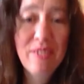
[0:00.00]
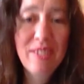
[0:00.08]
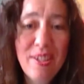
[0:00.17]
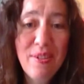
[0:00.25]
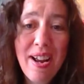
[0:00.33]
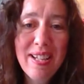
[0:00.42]

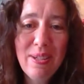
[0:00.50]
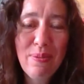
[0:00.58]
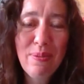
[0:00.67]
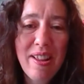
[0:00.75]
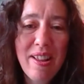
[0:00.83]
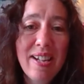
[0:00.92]
stressed
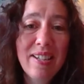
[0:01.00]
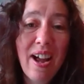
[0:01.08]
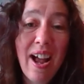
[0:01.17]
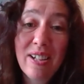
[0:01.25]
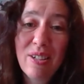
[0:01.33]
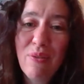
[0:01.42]
when things are
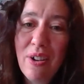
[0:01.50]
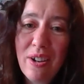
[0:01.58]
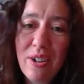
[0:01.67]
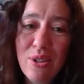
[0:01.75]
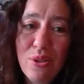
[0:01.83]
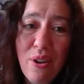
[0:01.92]
out of our
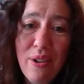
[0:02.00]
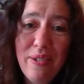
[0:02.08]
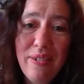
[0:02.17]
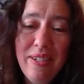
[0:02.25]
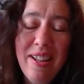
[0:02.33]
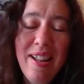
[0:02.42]

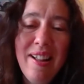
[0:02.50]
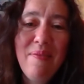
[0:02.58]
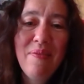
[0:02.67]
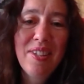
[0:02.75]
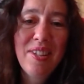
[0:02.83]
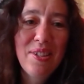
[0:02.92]
control.
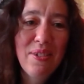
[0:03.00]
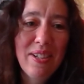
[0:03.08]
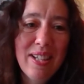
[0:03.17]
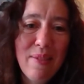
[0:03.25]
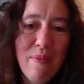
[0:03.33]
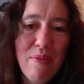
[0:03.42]
So doing
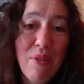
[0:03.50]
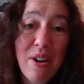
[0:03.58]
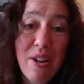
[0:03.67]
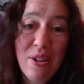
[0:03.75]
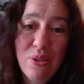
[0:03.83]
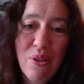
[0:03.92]
something
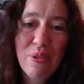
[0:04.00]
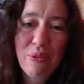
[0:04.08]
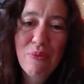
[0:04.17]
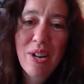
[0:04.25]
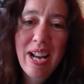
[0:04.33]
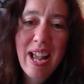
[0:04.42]
very controlled
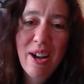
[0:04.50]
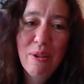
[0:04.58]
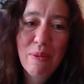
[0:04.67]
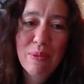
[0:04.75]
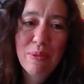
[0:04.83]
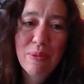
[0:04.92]
really
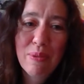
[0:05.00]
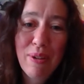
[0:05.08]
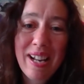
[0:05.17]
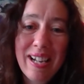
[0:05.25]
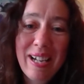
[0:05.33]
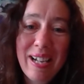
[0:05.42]
helps bring
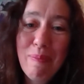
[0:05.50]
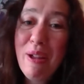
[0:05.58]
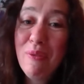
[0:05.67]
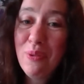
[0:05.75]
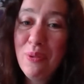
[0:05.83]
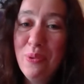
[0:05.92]
a little bit
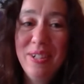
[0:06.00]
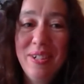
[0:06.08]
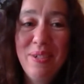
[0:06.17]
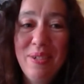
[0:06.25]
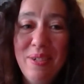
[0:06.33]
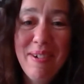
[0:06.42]
of order to our